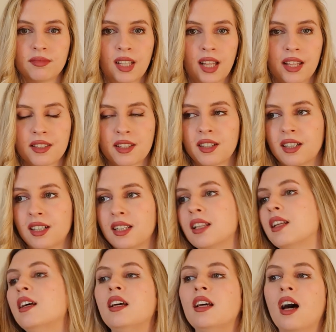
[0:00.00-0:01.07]

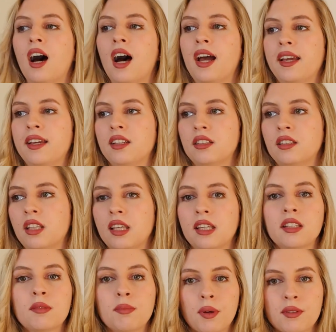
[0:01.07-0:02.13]
classical, I think
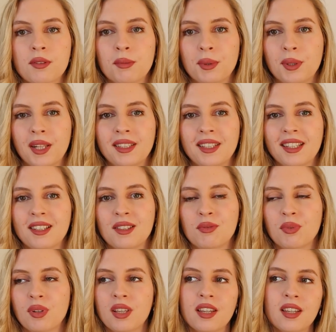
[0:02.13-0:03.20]
it's possible. I think it's
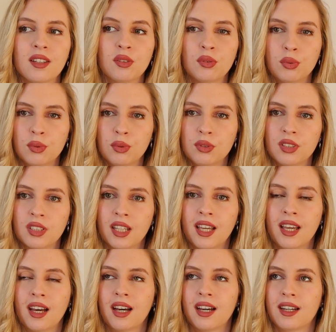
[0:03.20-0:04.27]
really good.
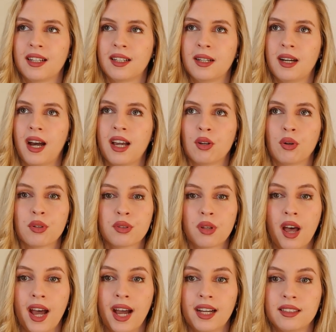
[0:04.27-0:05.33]
I also
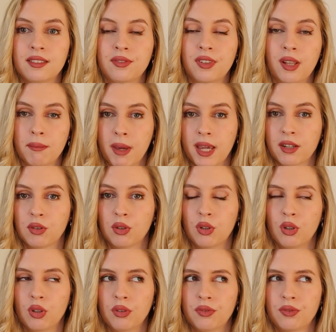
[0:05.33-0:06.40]
had
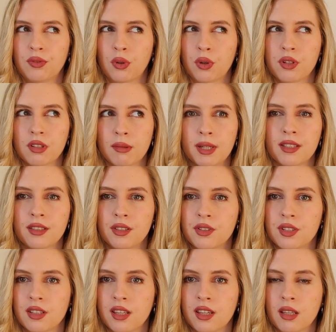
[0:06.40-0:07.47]
flamenco 4
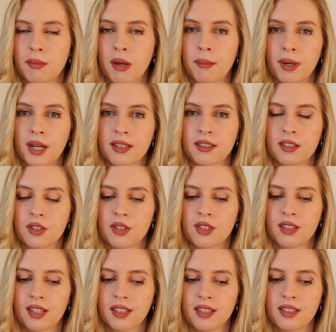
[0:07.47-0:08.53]
semesters, I think, in my master
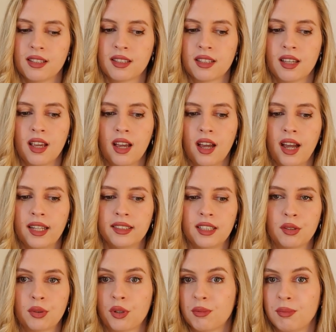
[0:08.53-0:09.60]
studies. and they
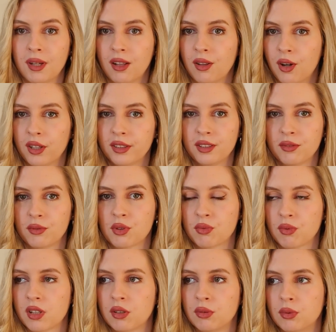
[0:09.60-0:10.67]
taught me a lot. It was
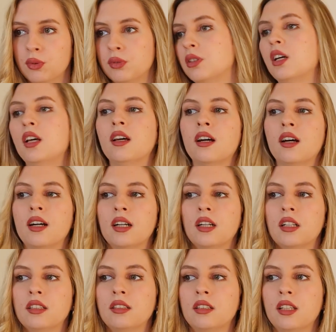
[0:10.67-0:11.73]
really good.
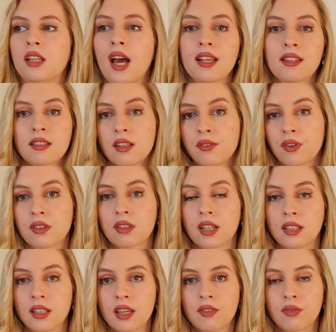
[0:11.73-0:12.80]
It has a different
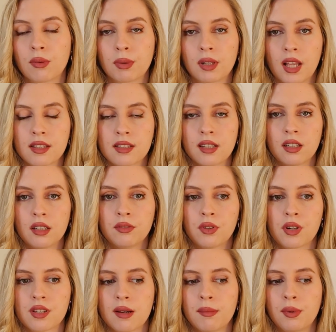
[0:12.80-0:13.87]
technique from classical, for
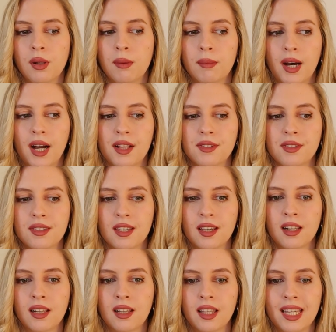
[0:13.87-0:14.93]
example, but
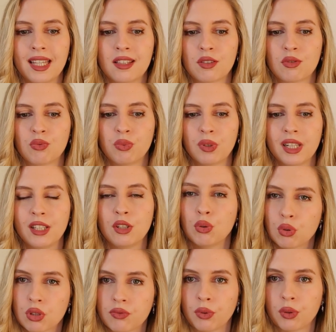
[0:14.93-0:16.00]
still it's really
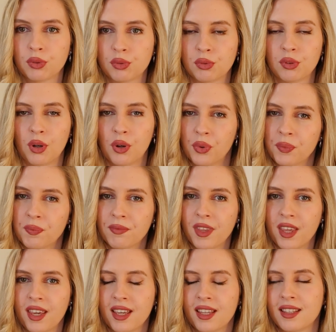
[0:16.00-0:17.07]
useful to know
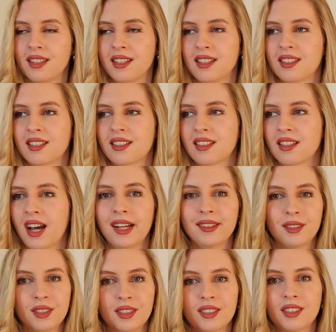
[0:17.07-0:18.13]
these
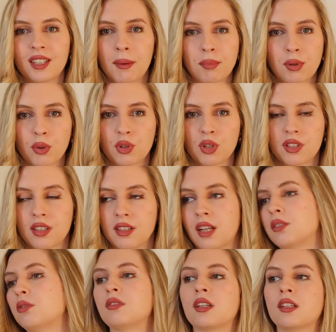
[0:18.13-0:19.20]
other approaches and
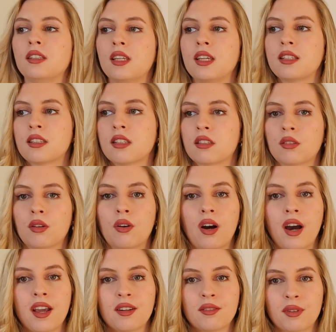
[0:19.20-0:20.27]
other techniques, so
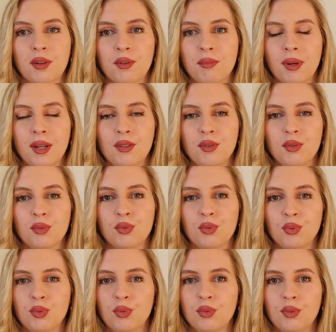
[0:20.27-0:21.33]
I recommend you
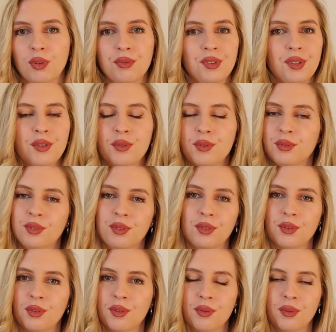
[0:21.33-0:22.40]
to
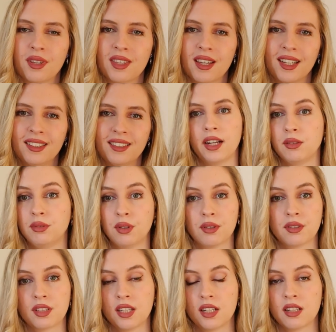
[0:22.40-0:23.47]
continue doing that. I
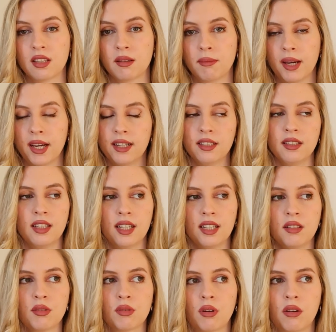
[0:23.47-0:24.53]
don't see anything bad in
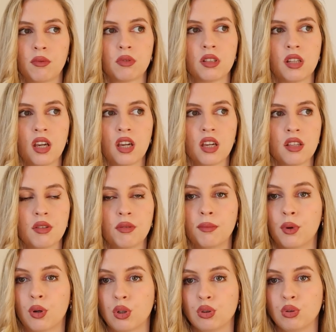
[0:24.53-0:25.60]
that, so I would say the
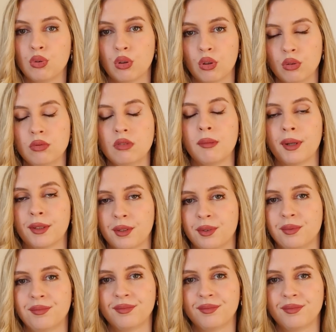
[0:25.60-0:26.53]
more you know, the better.